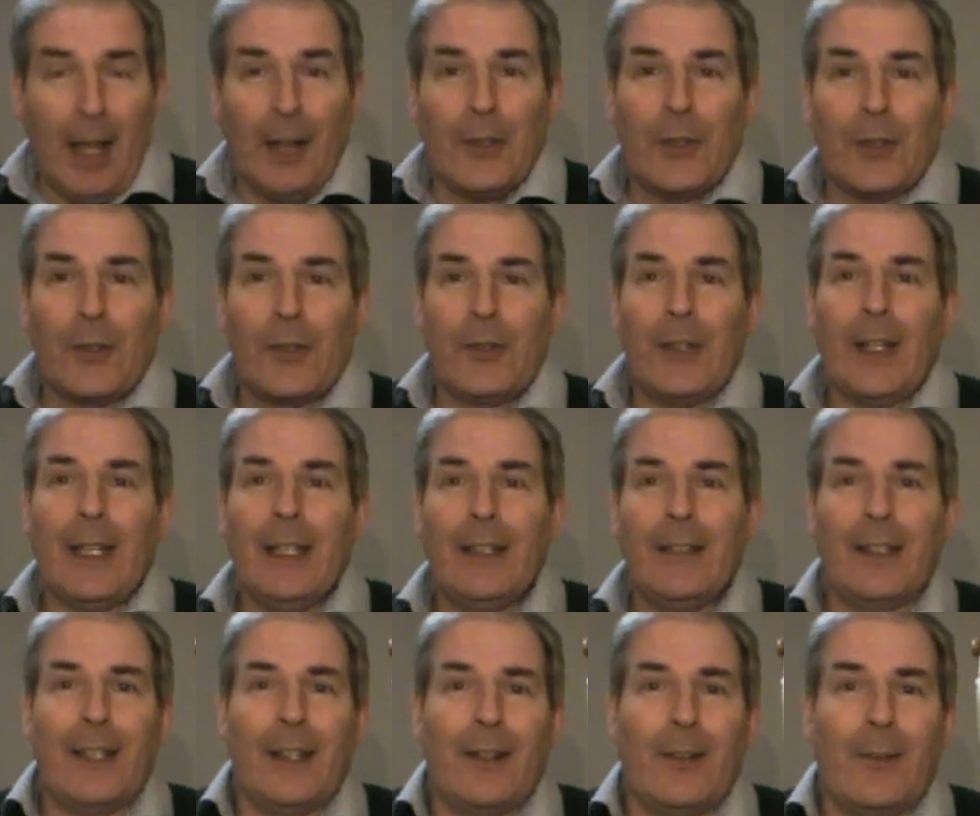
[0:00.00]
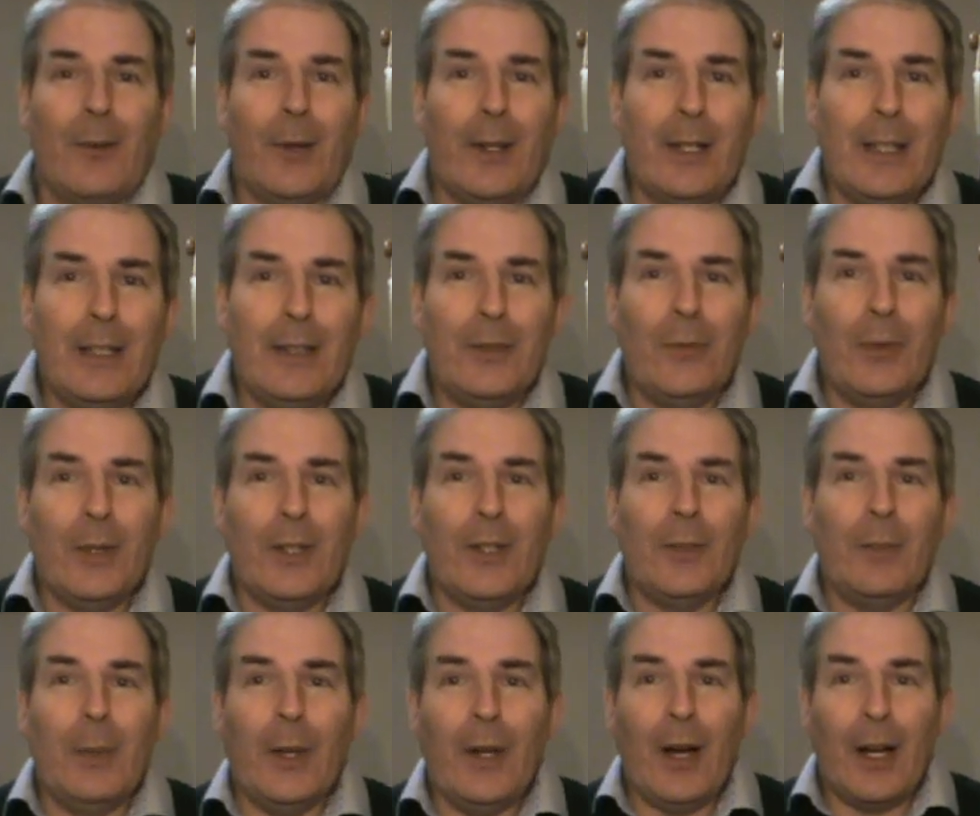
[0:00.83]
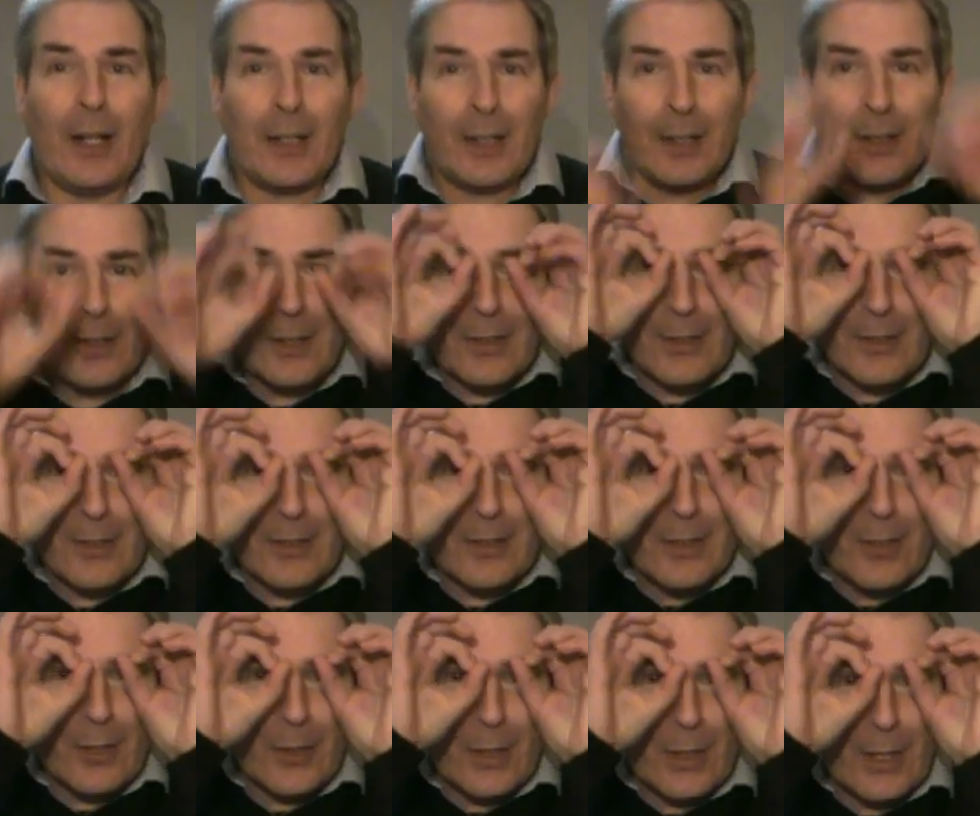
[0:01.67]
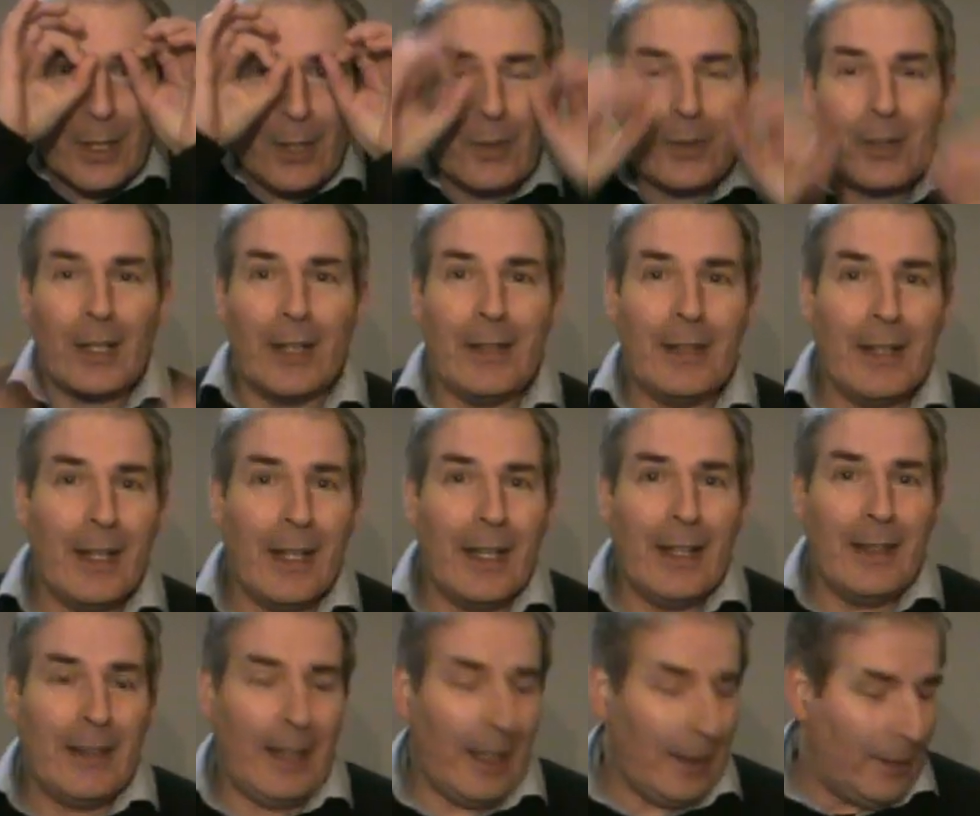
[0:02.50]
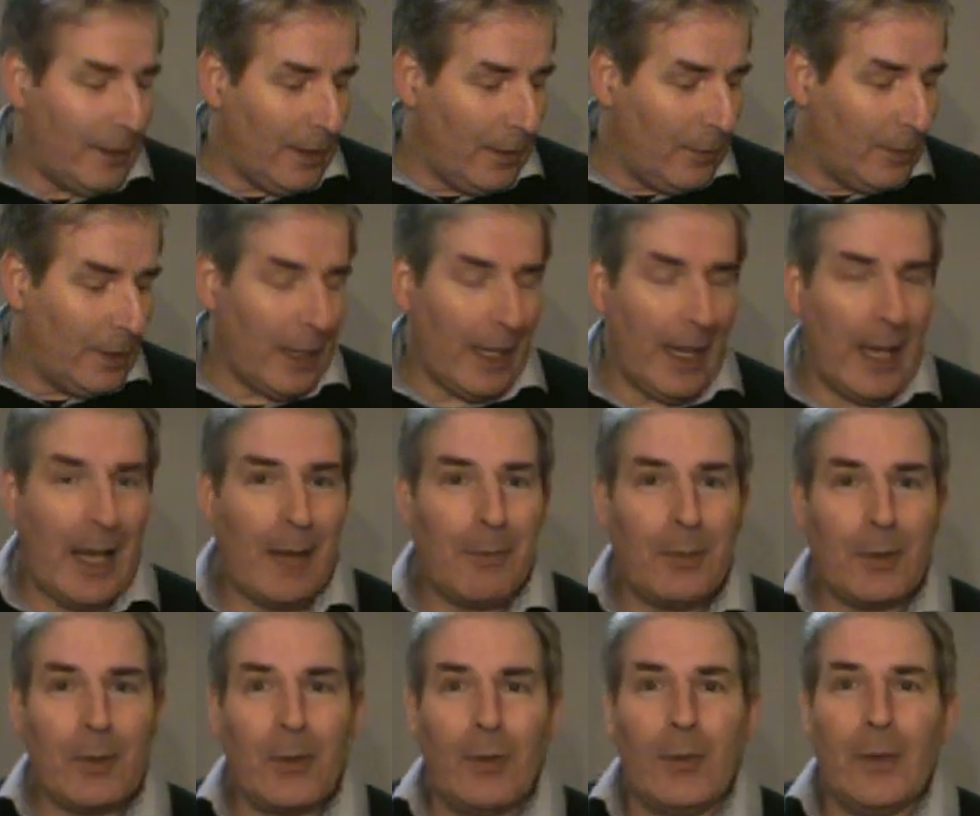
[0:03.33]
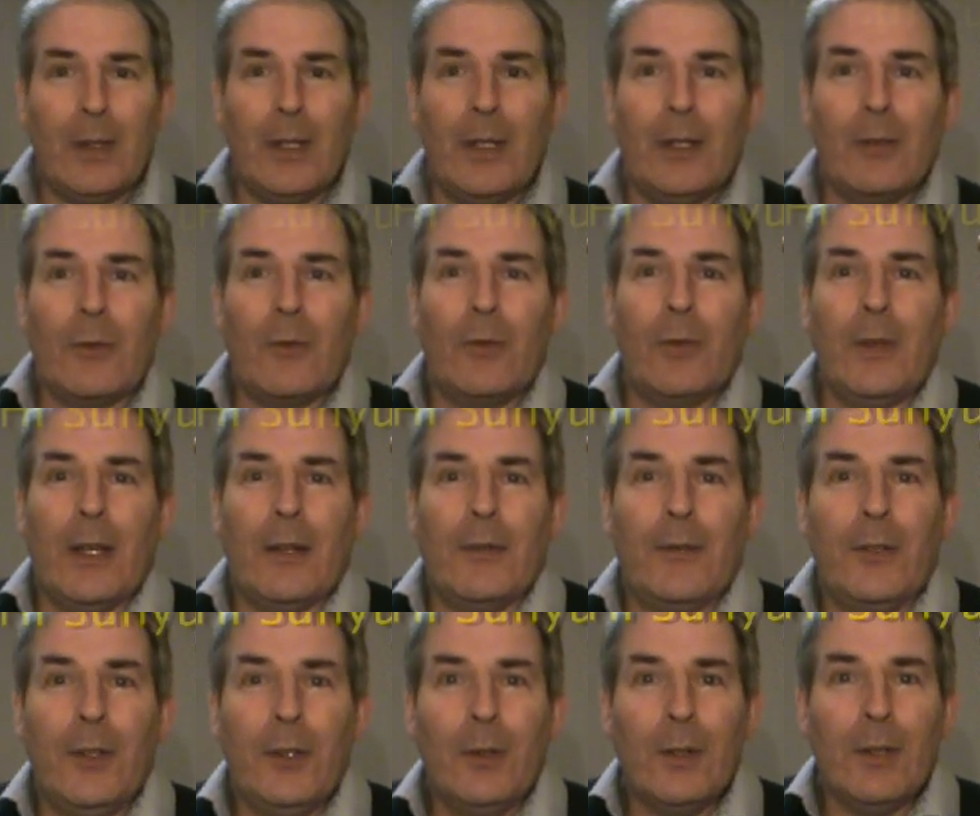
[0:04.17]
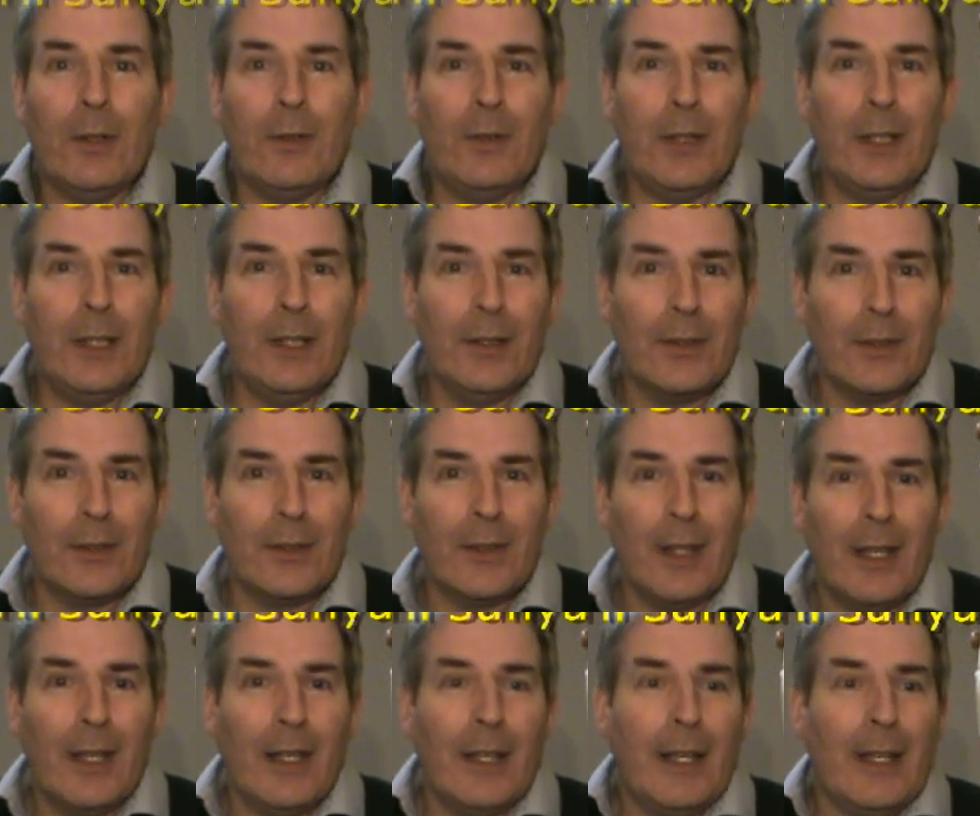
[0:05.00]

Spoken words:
There's scenes there where he's with his binoculars looking out, and that seems to happen in a few of the videos.